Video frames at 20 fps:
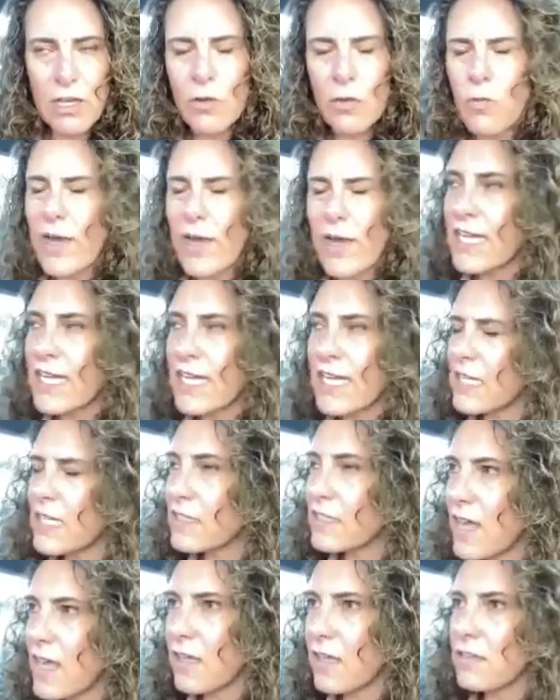when he
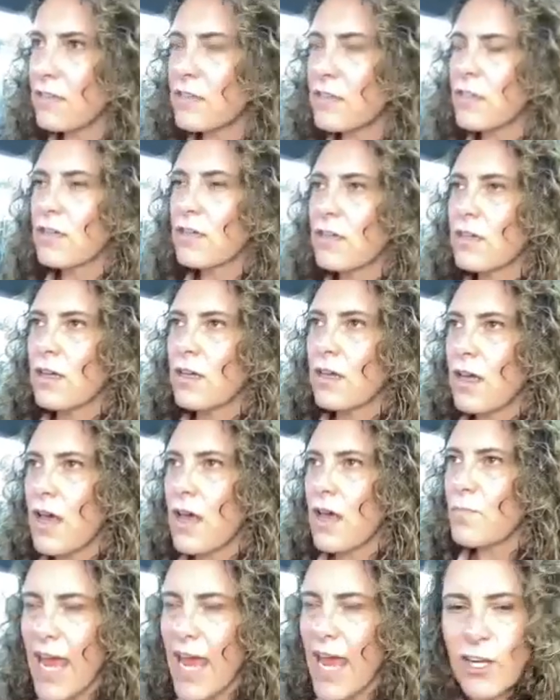said,
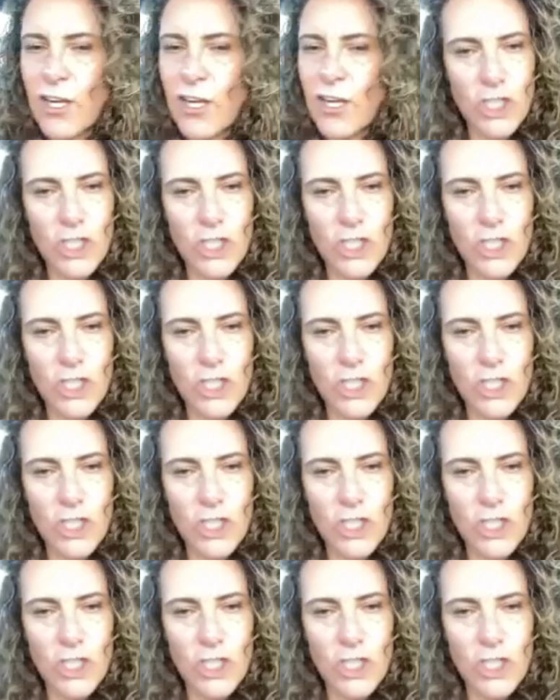a black